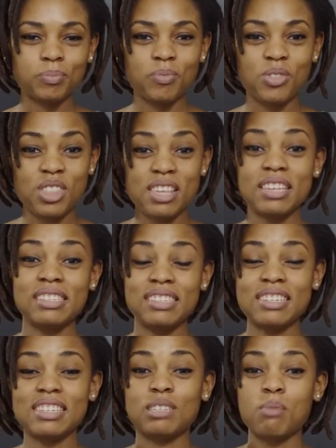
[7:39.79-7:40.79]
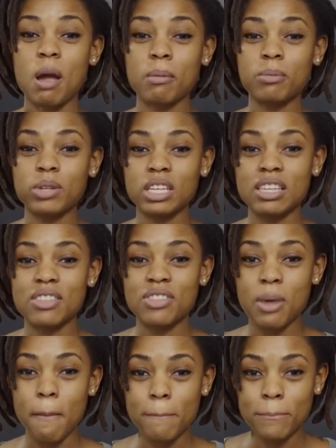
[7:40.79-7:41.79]
This is probably
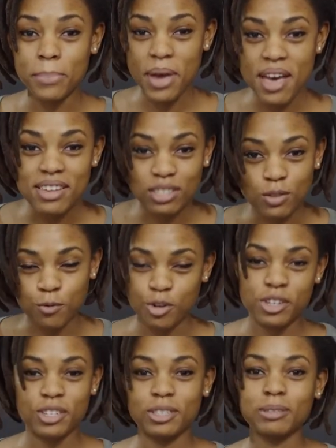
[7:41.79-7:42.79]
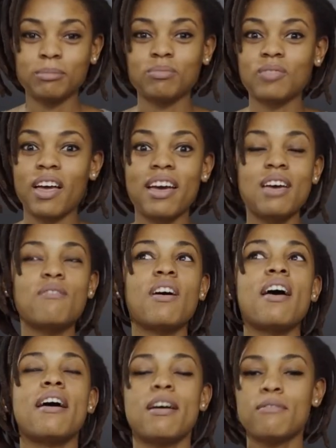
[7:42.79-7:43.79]
the best fritter I have
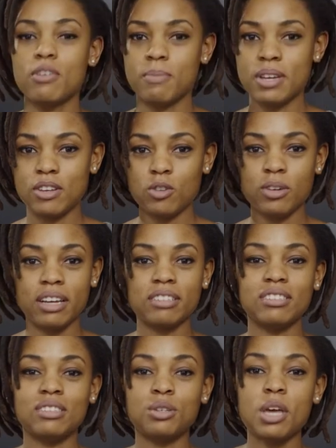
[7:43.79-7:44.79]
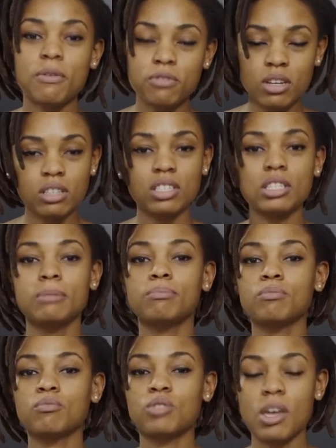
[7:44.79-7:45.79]
ever made. You guys definitely
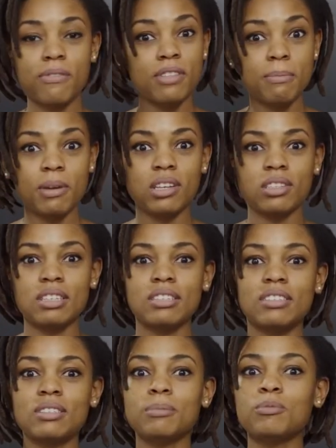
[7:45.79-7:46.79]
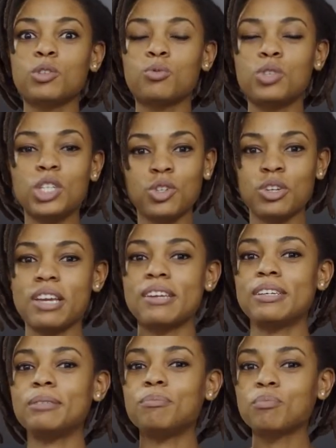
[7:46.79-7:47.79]
make this, recreate
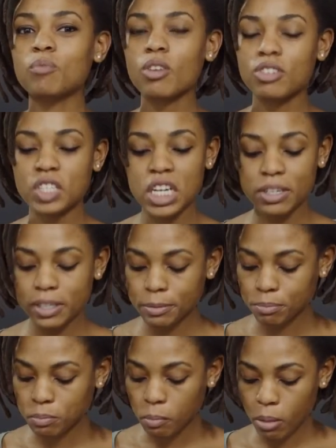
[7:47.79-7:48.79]
it, share it.